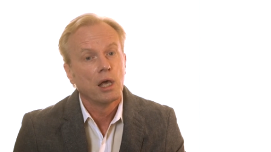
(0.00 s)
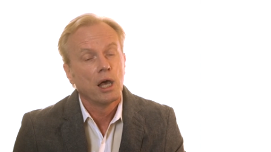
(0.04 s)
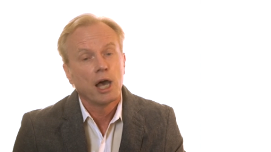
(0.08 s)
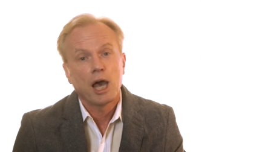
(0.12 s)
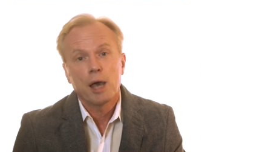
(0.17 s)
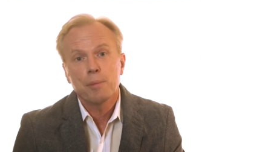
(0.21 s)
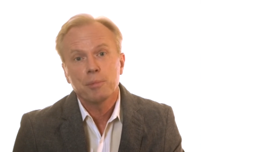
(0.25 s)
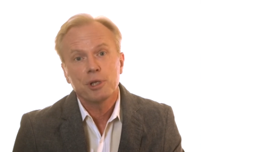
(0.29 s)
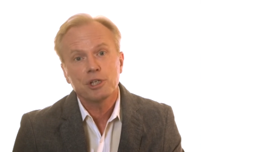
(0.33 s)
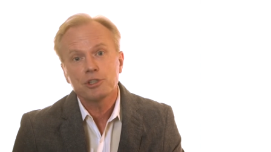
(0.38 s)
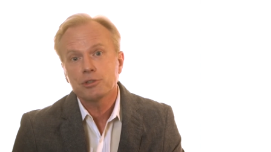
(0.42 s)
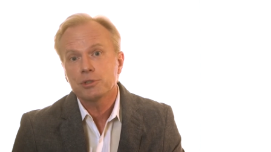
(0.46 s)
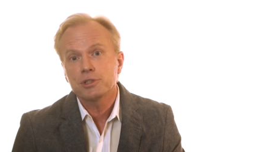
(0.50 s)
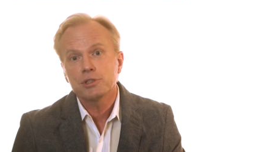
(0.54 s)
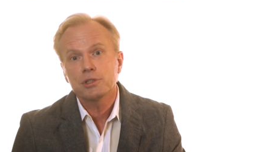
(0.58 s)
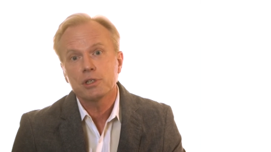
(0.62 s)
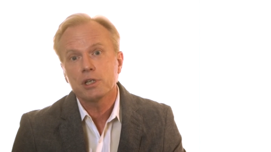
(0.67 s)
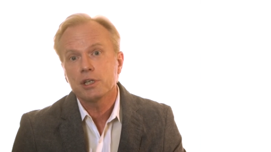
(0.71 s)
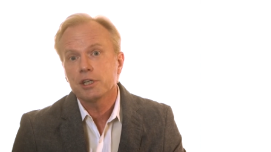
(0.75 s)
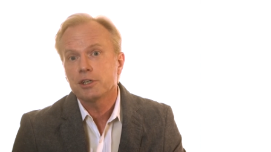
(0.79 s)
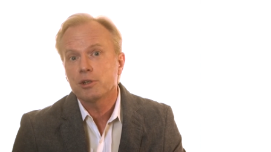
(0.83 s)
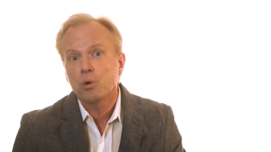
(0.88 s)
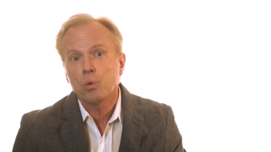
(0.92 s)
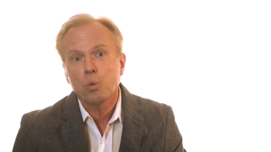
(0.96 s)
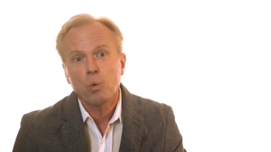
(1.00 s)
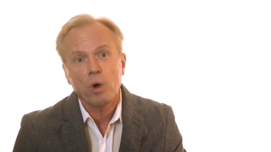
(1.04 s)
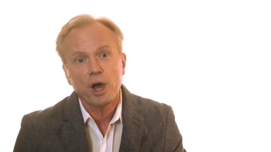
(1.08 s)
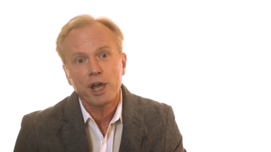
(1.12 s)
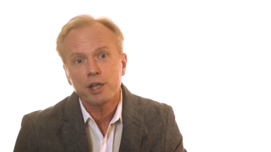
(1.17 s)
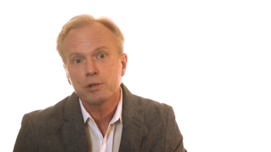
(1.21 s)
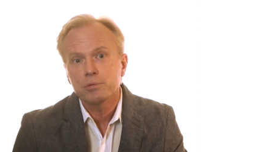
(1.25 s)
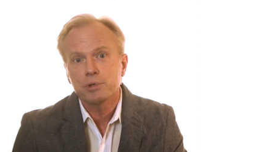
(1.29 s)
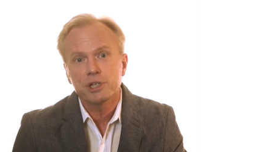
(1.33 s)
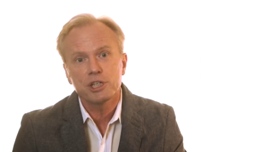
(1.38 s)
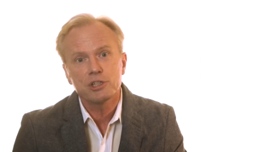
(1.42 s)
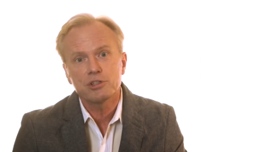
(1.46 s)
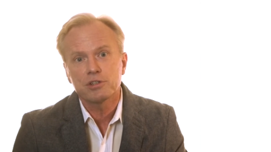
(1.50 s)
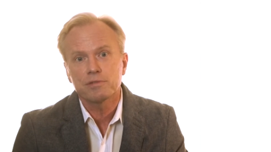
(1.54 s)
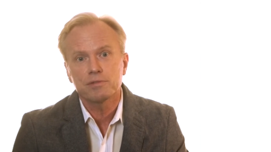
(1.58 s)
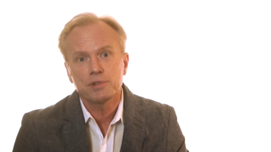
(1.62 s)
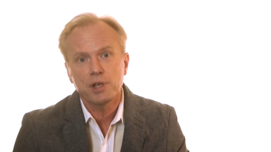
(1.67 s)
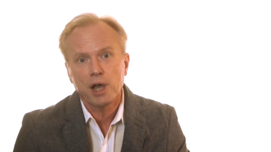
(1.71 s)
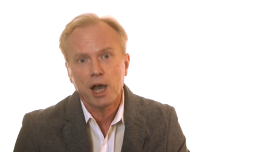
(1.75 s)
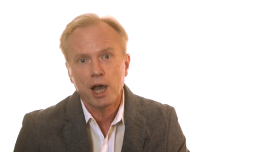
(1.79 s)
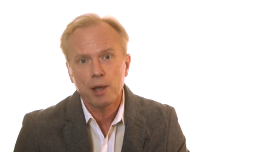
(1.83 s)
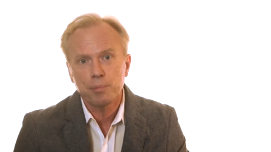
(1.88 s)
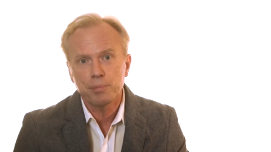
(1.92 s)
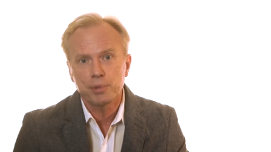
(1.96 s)
I'm interested in a wide range of
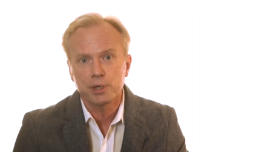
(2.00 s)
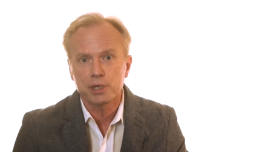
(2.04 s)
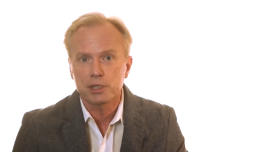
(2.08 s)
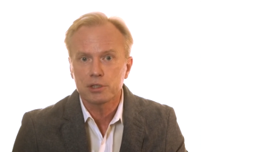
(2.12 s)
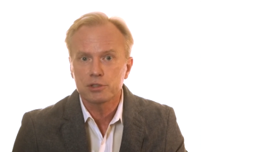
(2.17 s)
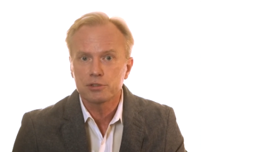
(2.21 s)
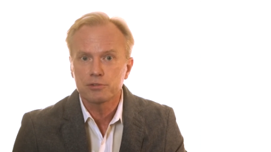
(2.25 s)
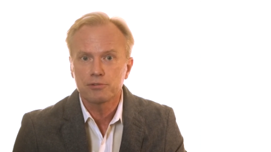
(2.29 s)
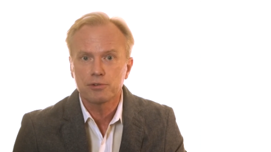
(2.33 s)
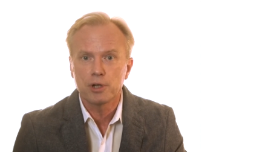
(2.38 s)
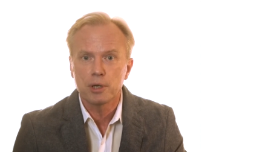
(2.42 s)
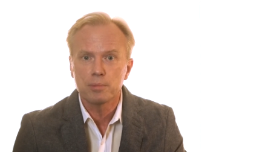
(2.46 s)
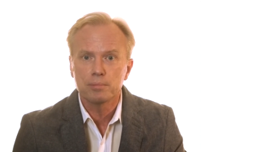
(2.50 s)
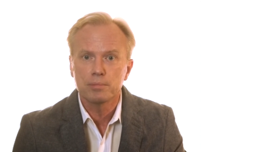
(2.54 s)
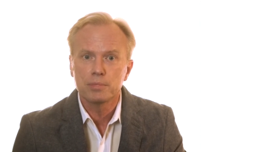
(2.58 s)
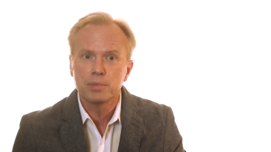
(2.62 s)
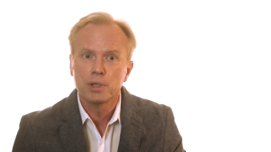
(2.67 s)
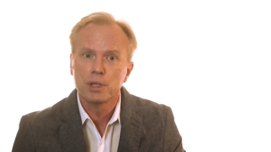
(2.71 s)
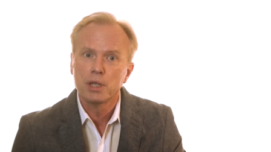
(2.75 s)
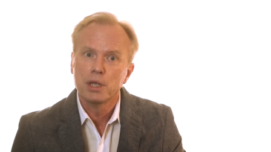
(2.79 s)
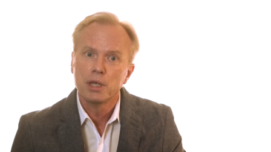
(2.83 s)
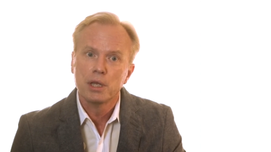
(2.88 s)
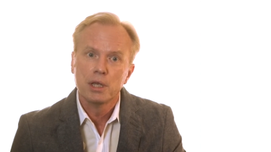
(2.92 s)
topics from